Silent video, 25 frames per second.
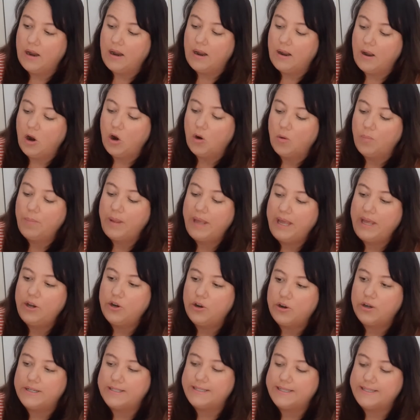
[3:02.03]
or
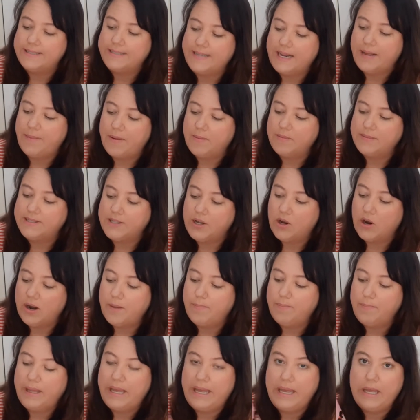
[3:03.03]
Peter is his name, I'm
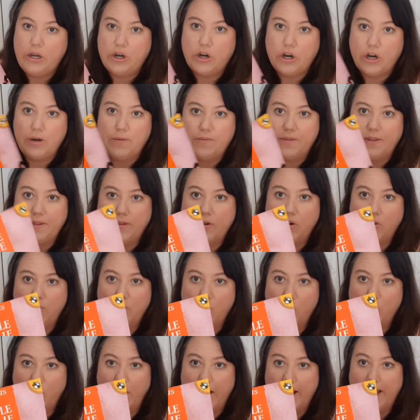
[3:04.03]
sorry, Peter, the little
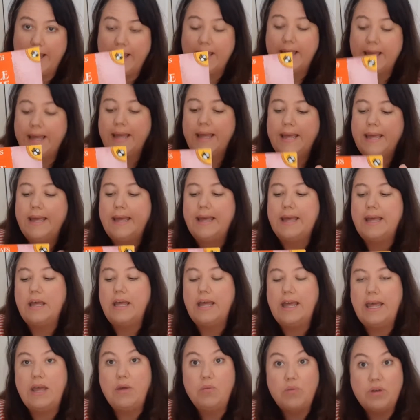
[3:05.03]
boy,
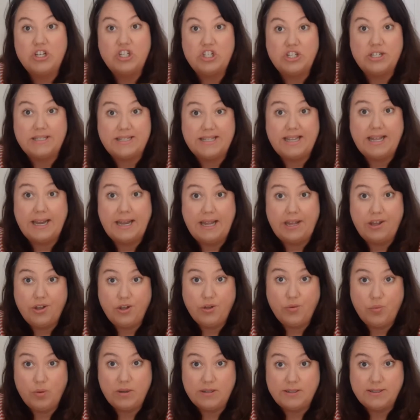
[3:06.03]
he wishes that he
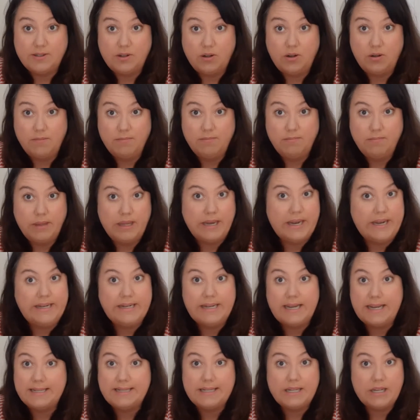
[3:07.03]
could whistle, but he
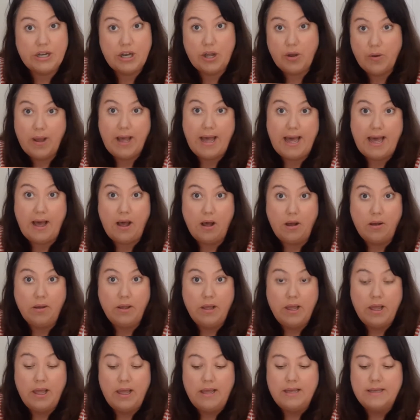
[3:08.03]
doesn't know how.
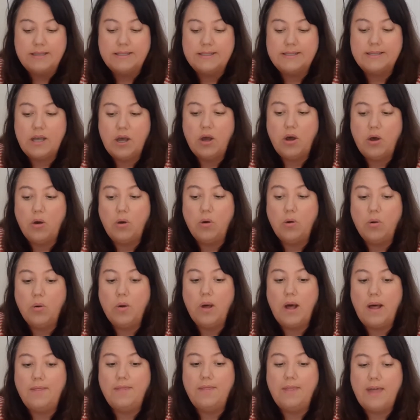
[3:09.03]

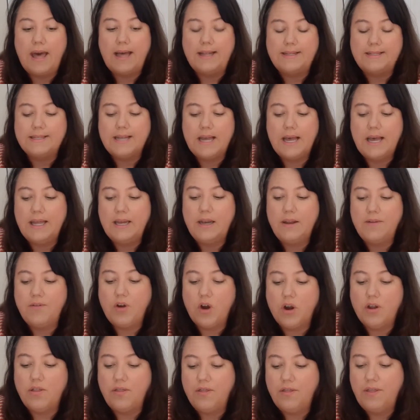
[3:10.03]
So that's kind of
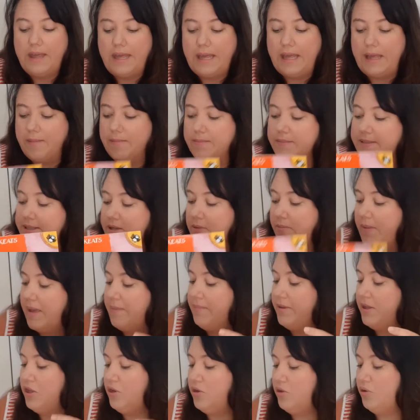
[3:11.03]
our theme. So
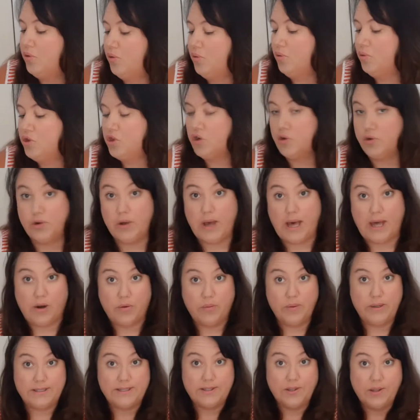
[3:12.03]
maybe you don't know how to
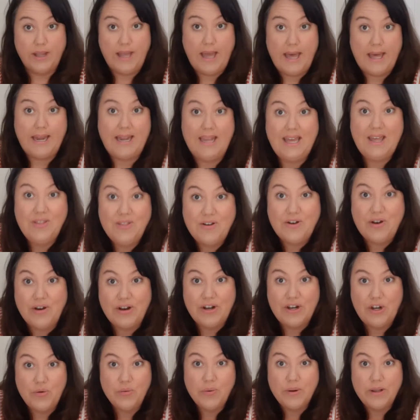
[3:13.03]
whistle yet either,
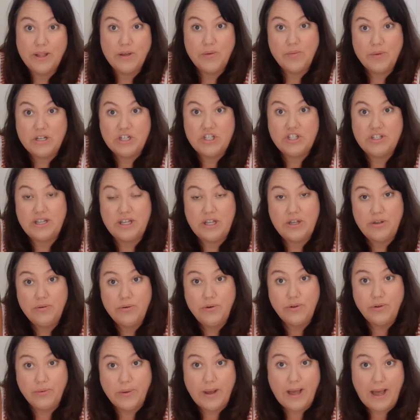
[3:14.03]
and you really wish that you
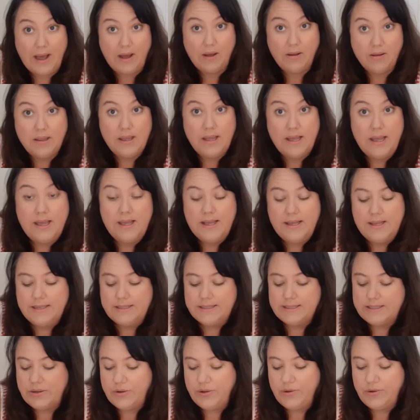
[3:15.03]
knew how.
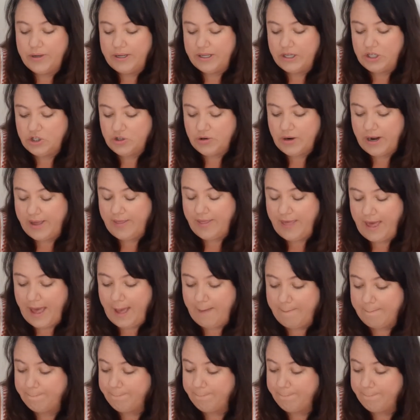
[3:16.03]
So you can try that.